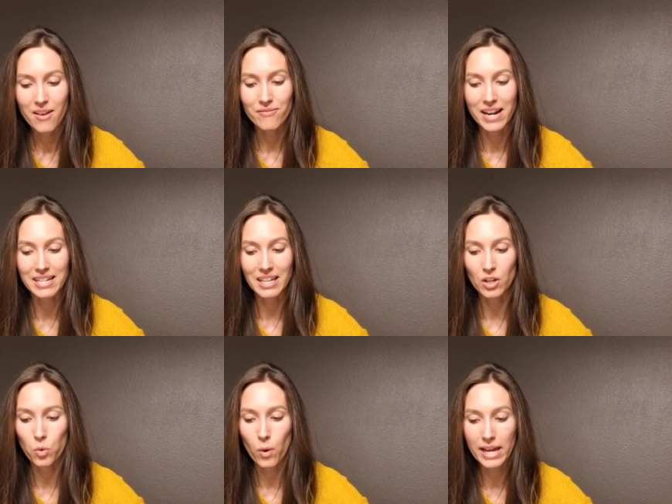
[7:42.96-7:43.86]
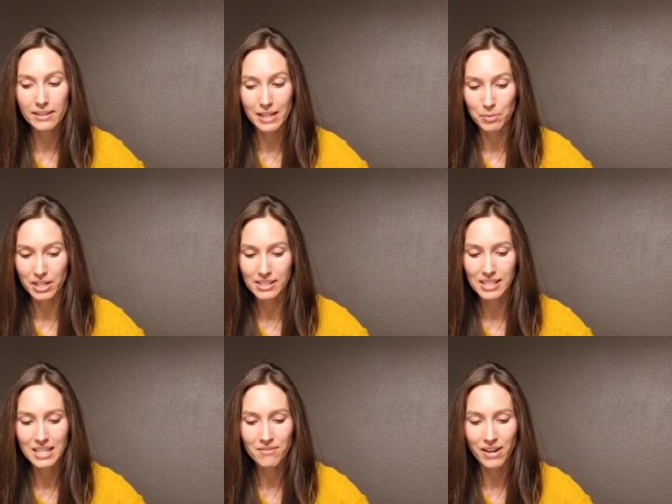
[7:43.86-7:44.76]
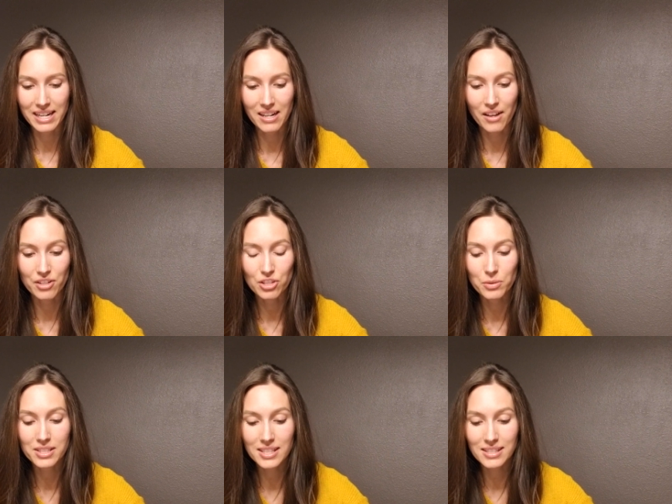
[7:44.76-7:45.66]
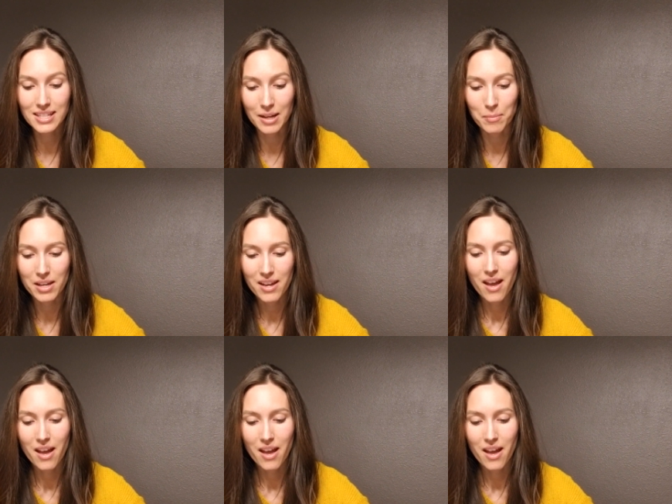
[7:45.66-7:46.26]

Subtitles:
Finding it quite laborious, he invited others to assist him.